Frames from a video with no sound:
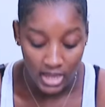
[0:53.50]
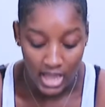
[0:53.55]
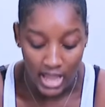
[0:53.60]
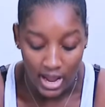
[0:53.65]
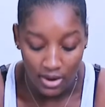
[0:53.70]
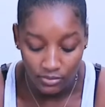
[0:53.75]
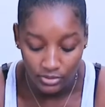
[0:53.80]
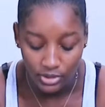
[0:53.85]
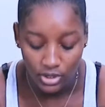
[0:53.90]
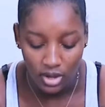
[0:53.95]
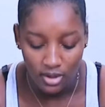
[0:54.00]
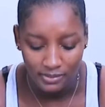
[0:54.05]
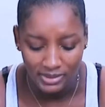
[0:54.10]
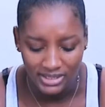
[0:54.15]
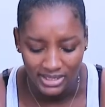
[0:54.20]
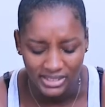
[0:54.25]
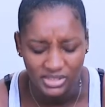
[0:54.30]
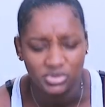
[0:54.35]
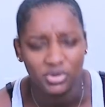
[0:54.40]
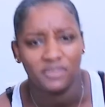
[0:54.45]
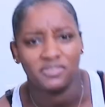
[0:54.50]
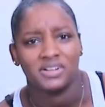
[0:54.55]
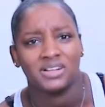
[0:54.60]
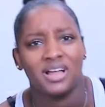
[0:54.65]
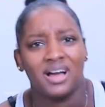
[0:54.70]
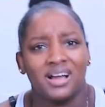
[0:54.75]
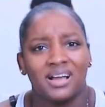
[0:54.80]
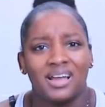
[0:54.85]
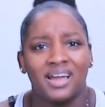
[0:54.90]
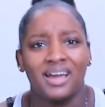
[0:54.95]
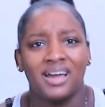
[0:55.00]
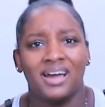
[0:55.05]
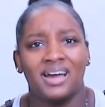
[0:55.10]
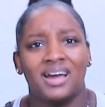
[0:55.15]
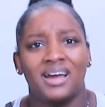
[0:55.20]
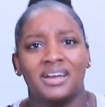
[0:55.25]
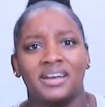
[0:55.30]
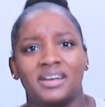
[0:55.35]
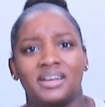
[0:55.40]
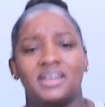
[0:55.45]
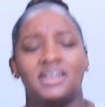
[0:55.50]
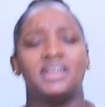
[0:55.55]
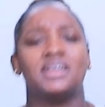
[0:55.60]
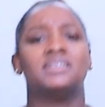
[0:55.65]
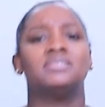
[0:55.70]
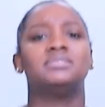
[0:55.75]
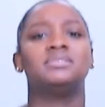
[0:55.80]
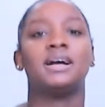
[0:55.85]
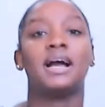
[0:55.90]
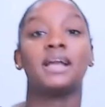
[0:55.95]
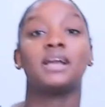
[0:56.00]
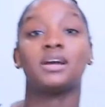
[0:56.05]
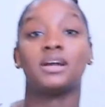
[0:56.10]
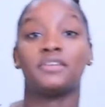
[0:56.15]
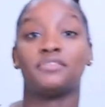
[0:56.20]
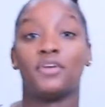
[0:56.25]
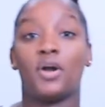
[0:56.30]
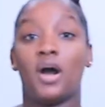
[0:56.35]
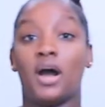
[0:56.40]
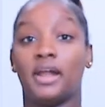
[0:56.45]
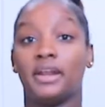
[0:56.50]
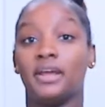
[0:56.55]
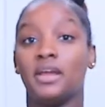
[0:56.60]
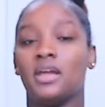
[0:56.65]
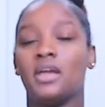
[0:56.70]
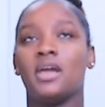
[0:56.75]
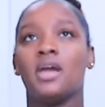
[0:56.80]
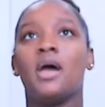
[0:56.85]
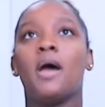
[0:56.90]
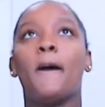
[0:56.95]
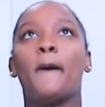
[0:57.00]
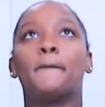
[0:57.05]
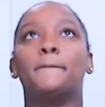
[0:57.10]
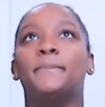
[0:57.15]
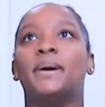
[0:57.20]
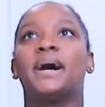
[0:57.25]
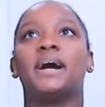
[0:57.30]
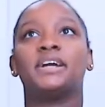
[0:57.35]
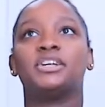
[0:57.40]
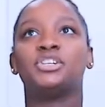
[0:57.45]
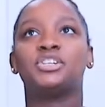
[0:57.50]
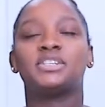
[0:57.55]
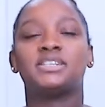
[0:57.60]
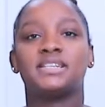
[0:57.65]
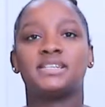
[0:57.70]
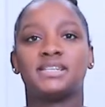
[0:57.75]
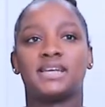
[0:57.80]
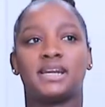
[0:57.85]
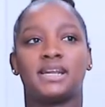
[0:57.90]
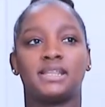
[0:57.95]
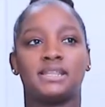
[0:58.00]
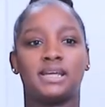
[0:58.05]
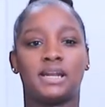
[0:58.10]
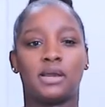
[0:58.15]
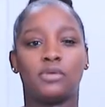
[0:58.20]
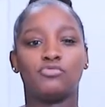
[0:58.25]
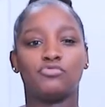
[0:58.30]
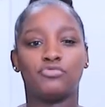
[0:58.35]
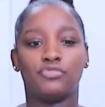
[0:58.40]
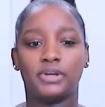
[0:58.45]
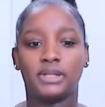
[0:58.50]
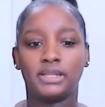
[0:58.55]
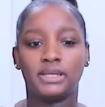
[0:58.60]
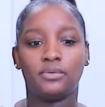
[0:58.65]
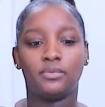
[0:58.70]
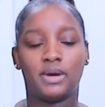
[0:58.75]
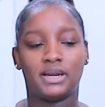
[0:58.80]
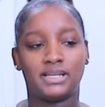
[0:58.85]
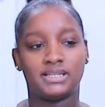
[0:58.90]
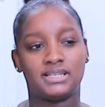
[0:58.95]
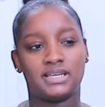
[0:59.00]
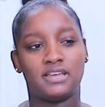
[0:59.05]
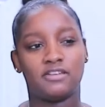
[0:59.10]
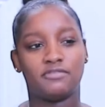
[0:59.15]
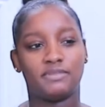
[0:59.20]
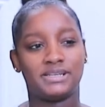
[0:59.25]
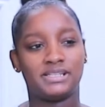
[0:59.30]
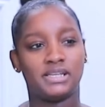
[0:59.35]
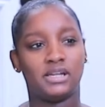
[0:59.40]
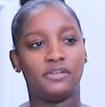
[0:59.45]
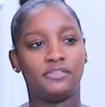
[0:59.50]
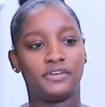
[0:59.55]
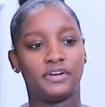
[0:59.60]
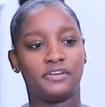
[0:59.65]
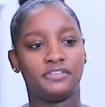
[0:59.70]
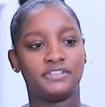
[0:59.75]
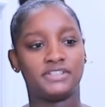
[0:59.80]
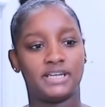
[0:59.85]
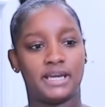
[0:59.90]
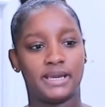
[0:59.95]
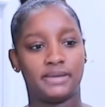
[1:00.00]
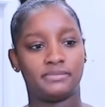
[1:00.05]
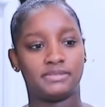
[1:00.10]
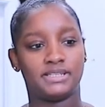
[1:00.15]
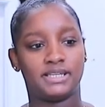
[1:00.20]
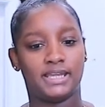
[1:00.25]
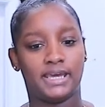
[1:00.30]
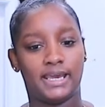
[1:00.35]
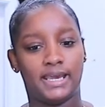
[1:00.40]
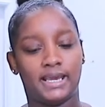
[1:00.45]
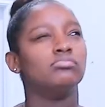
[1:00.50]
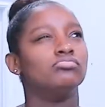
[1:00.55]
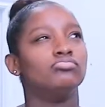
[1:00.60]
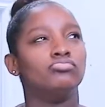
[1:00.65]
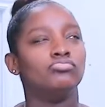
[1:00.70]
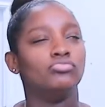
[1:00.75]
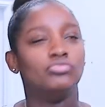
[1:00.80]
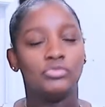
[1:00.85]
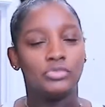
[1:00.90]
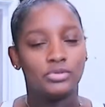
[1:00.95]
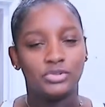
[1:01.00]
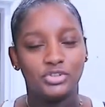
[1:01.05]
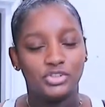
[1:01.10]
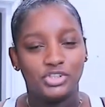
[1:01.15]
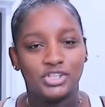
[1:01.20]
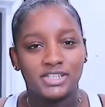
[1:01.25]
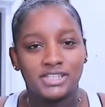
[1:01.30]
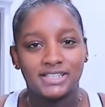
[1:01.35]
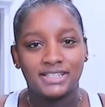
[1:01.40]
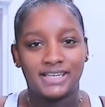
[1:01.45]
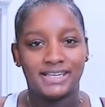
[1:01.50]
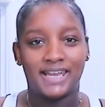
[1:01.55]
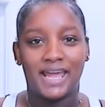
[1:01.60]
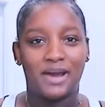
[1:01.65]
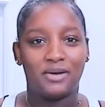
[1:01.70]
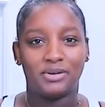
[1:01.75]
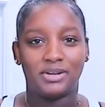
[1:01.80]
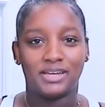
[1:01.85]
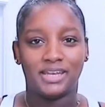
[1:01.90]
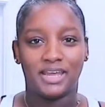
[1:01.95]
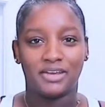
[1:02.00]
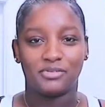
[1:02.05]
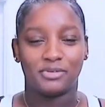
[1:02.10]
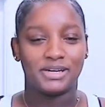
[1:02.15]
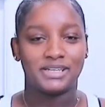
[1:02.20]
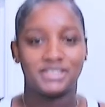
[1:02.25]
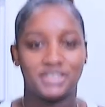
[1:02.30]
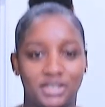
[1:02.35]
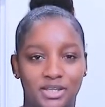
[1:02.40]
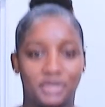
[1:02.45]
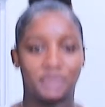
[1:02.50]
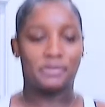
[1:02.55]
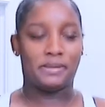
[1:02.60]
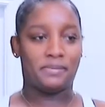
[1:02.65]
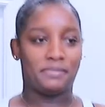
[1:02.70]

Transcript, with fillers: I would come at like twelve o'clock, and I could have gone. But I just decided that I really wanted to give myself enough time to like just lay down and like rest a little bit,